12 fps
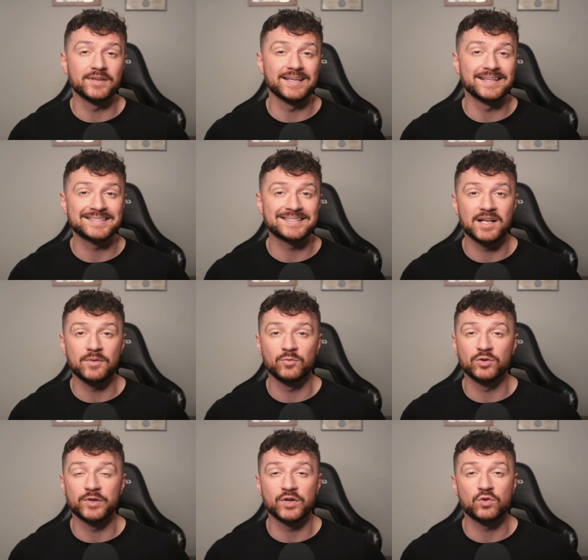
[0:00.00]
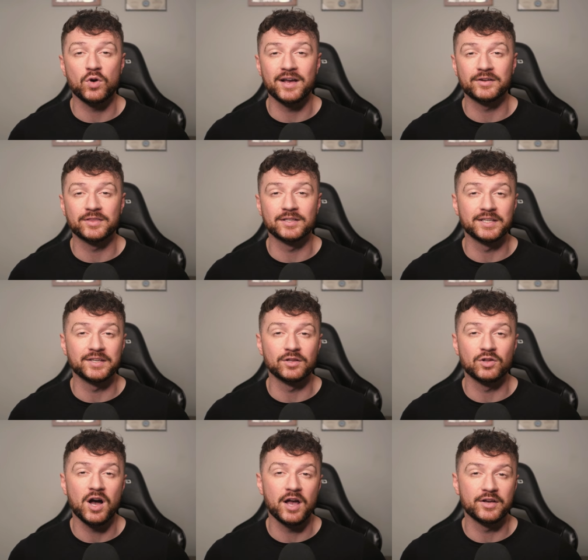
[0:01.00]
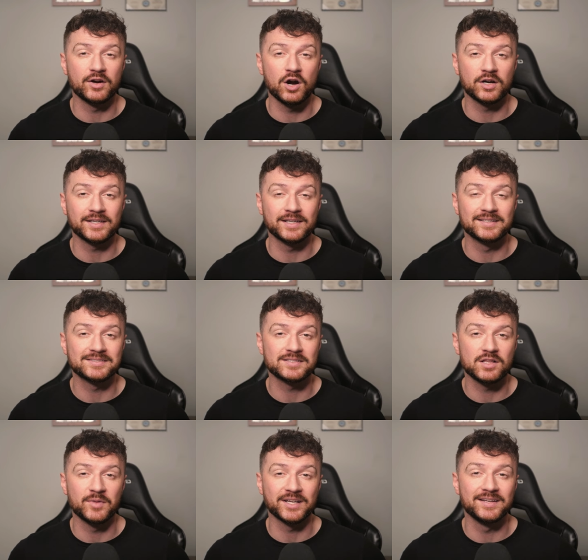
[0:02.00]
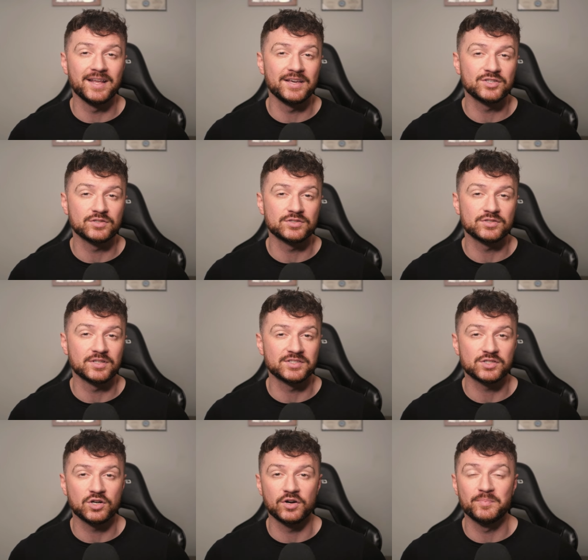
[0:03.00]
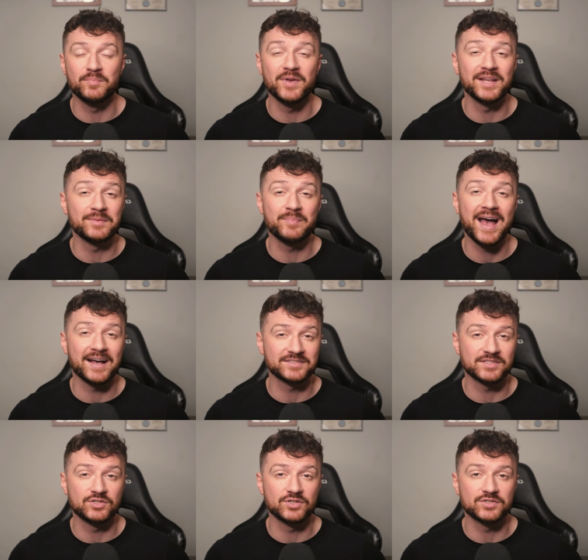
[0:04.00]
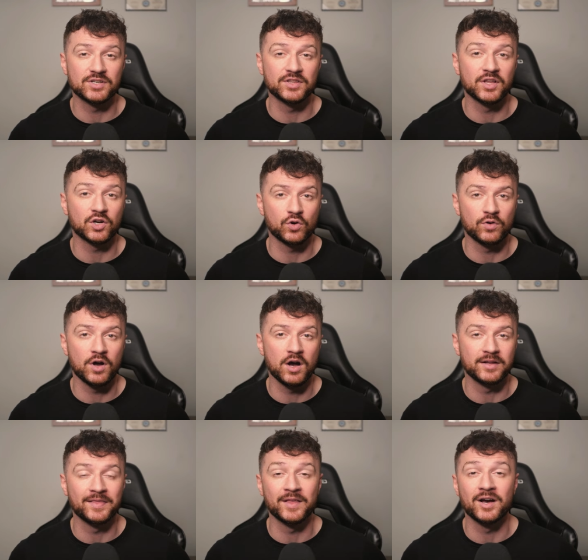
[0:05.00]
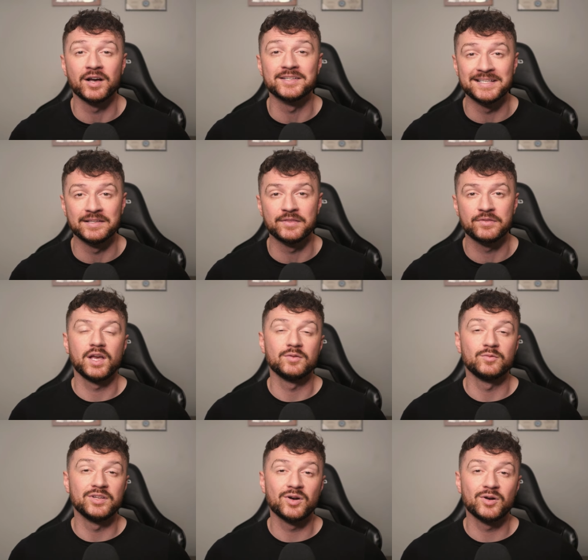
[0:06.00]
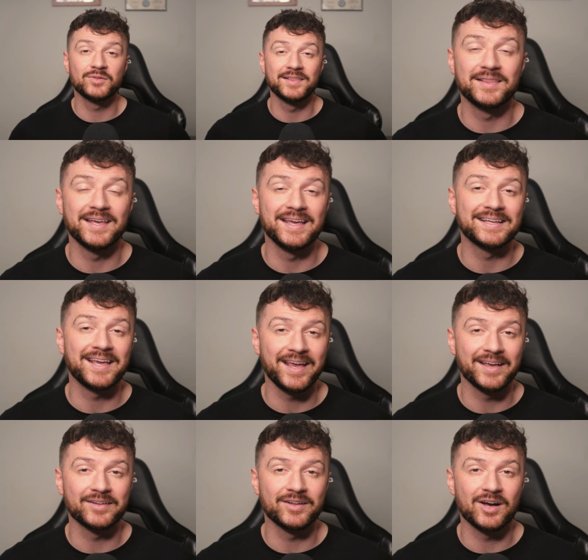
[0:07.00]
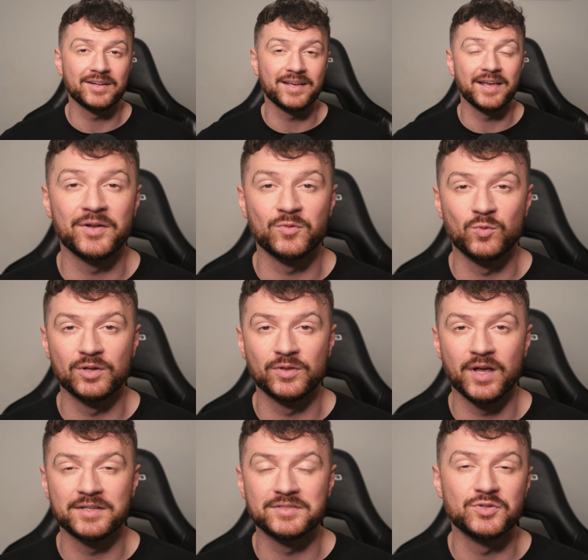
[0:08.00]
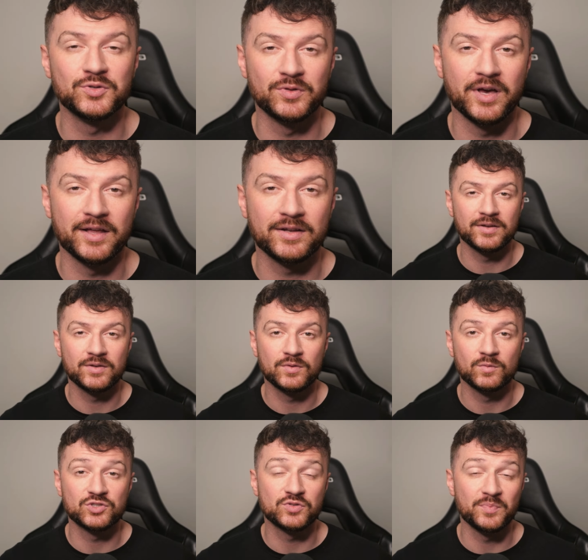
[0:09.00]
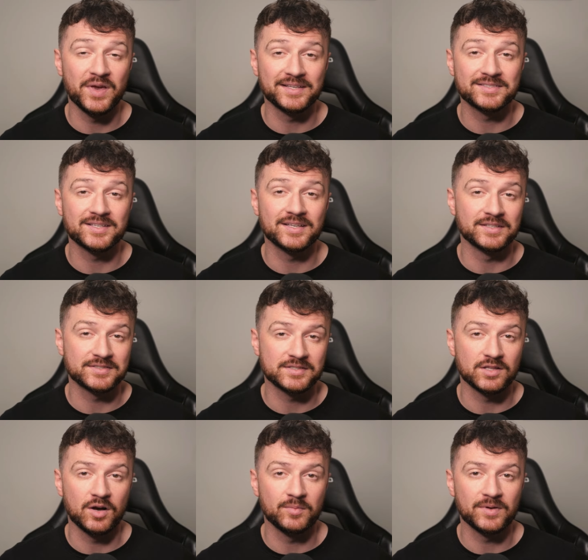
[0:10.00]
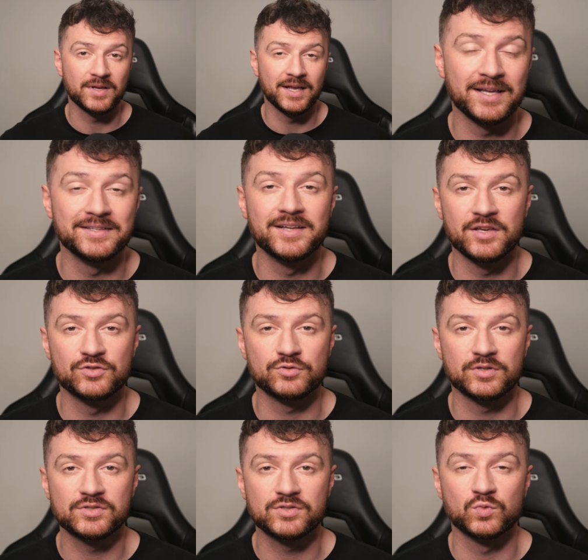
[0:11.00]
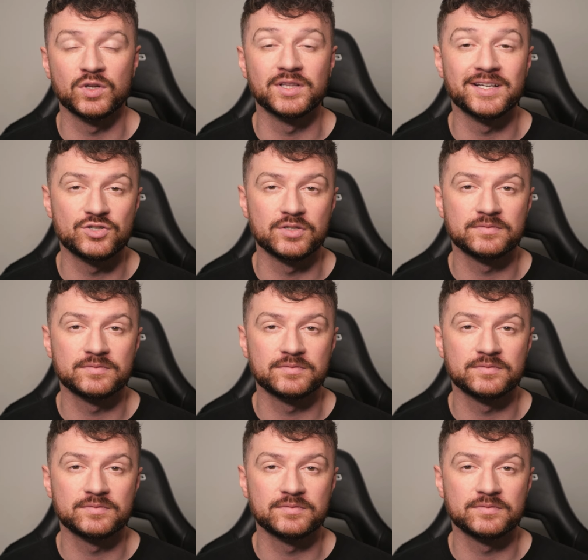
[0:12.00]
Islam would require the legal hierarchy in Islamic nations to discard many passages in the Quran and the Hadith. And we know that they cannot and will not do that, which makes Islam a dangerous religion.